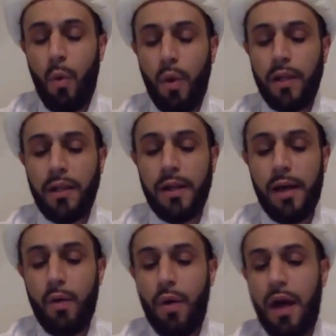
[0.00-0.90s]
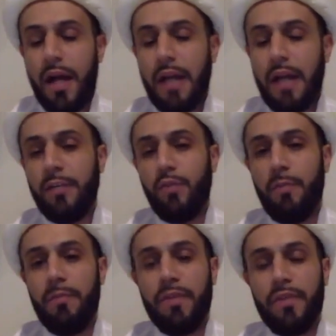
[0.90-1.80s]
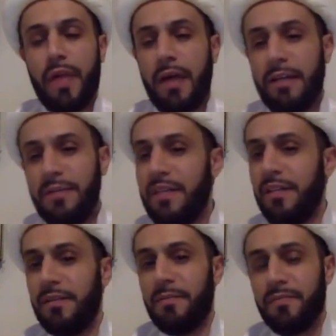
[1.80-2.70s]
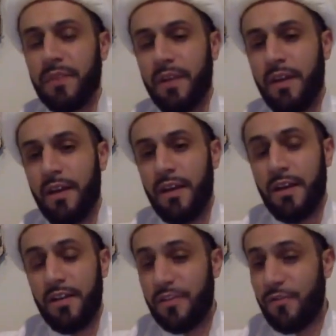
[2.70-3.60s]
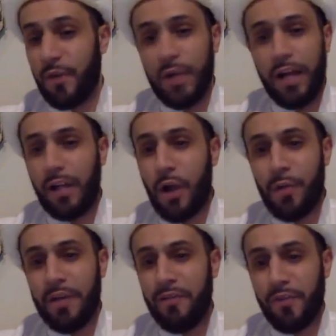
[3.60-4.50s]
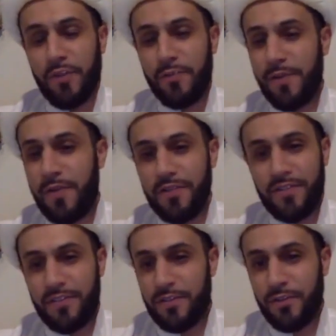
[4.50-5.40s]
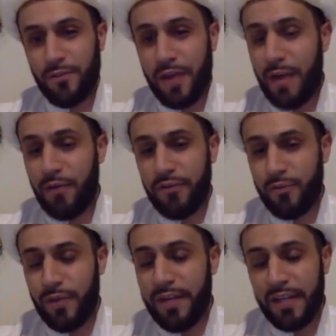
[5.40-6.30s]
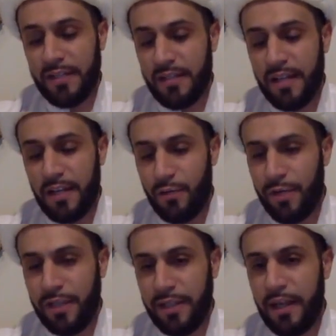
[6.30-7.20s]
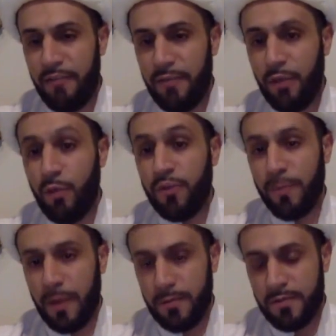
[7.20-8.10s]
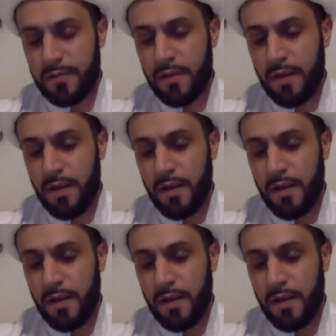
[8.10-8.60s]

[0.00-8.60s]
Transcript: Wallahu alimun bil-zalimin. It's a very alarming verse, brothers and sisters. When I was reading it today, it really gave me goosebumps.